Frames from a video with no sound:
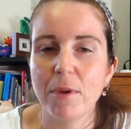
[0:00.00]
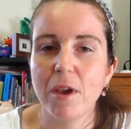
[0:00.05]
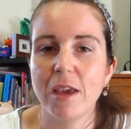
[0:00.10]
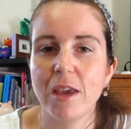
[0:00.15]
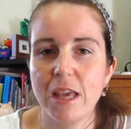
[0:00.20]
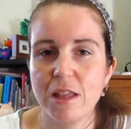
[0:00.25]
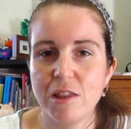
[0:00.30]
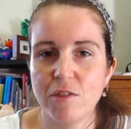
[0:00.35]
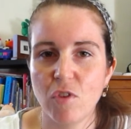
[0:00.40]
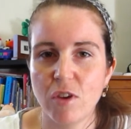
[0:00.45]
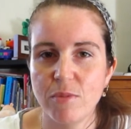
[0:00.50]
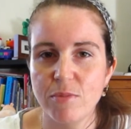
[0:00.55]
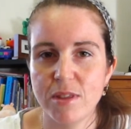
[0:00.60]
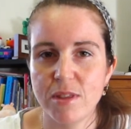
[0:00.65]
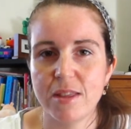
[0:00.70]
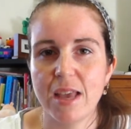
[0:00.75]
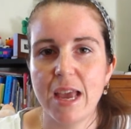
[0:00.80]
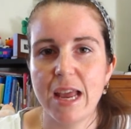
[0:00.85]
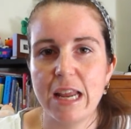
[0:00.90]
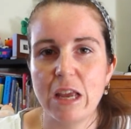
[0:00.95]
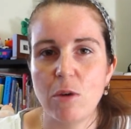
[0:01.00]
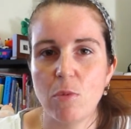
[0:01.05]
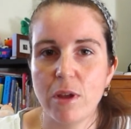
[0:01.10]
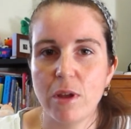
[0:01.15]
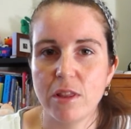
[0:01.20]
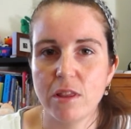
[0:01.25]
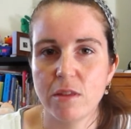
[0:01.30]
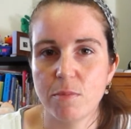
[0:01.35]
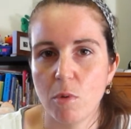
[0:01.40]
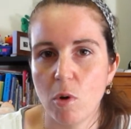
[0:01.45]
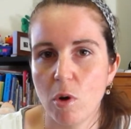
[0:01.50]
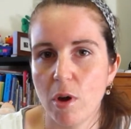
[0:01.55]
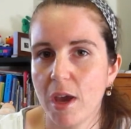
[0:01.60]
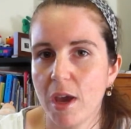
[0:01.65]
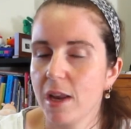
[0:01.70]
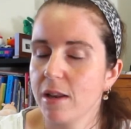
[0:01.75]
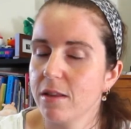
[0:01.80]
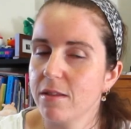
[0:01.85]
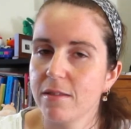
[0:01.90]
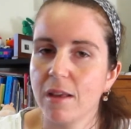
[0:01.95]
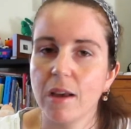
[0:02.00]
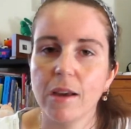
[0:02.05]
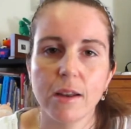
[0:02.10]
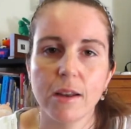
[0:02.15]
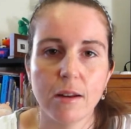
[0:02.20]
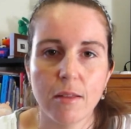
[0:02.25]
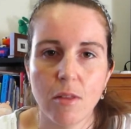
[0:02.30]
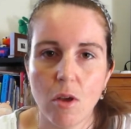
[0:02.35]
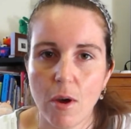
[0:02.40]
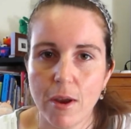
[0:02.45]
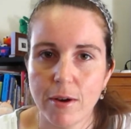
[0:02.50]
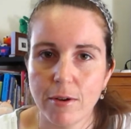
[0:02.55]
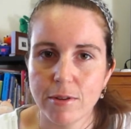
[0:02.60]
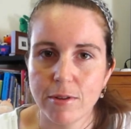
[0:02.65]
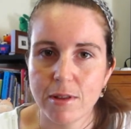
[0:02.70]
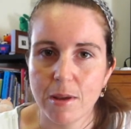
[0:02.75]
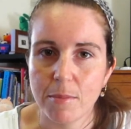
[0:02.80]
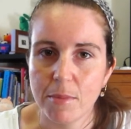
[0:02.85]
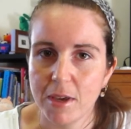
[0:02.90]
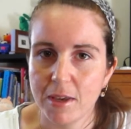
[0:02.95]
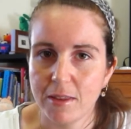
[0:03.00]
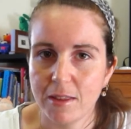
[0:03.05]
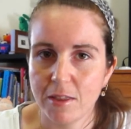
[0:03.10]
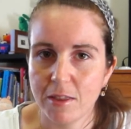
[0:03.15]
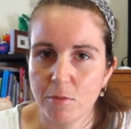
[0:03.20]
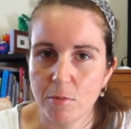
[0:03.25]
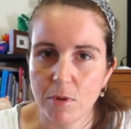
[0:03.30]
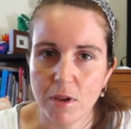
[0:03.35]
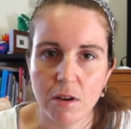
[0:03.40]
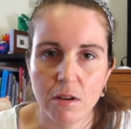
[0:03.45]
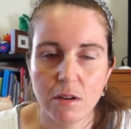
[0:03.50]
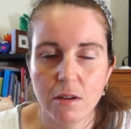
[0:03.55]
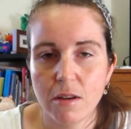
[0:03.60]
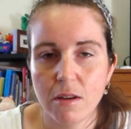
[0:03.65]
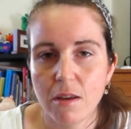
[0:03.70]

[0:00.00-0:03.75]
I guess if I'm standing in one spot and stuck in a line or something, that's when